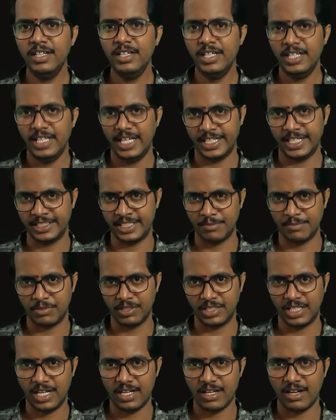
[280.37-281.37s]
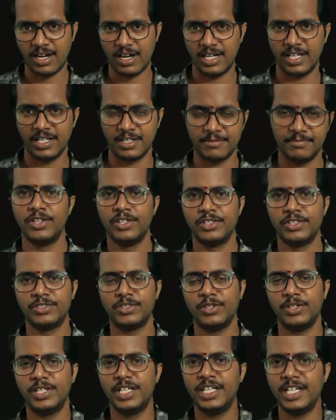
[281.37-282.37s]
except their order. So
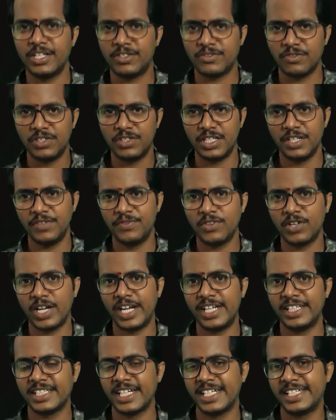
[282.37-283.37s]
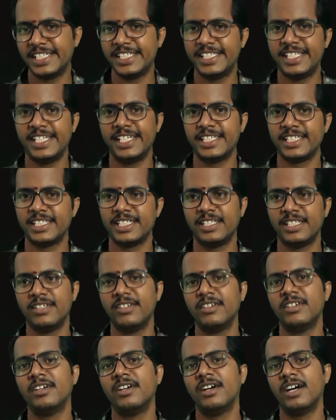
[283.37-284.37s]
here 24 and
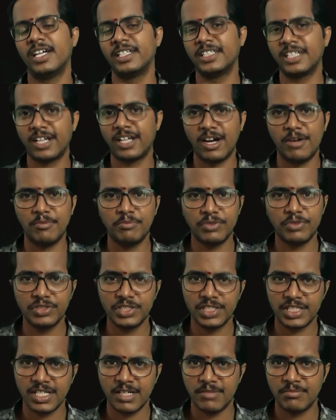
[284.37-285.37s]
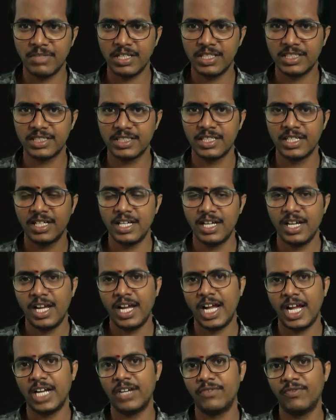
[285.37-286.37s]
36 are the composite numbers,
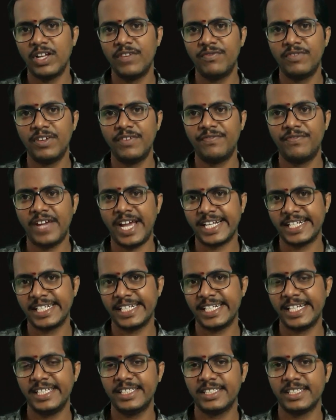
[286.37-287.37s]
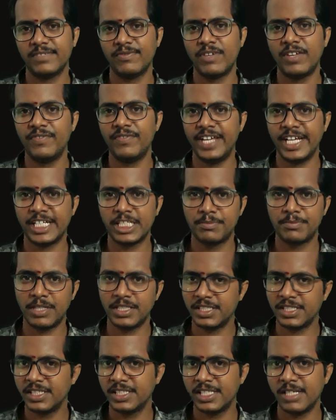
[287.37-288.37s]
and when we
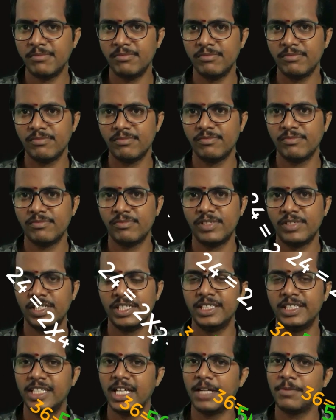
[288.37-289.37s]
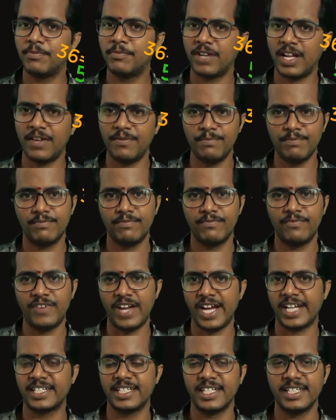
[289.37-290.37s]
expressed them in their prime
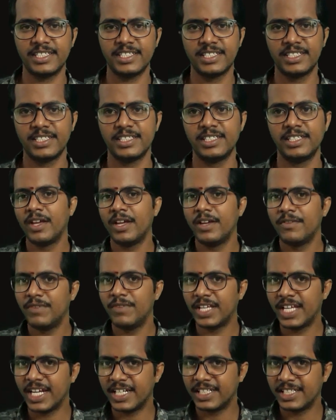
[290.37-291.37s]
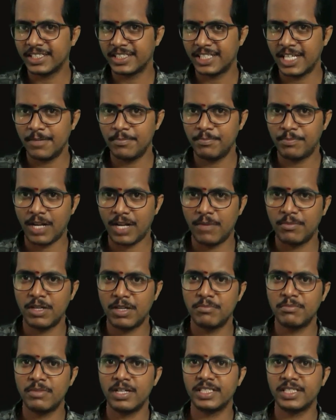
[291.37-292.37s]
factors, we get the same prime
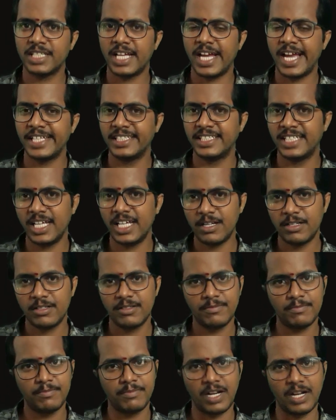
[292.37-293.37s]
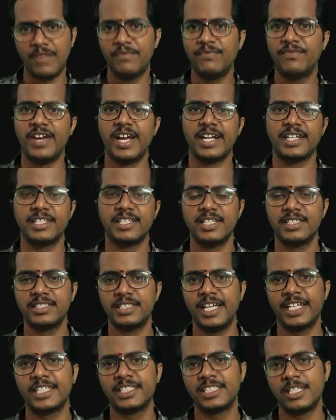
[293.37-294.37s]
numbers as their prime factors
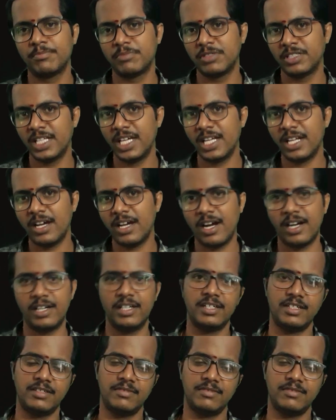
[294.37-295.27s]
except their order.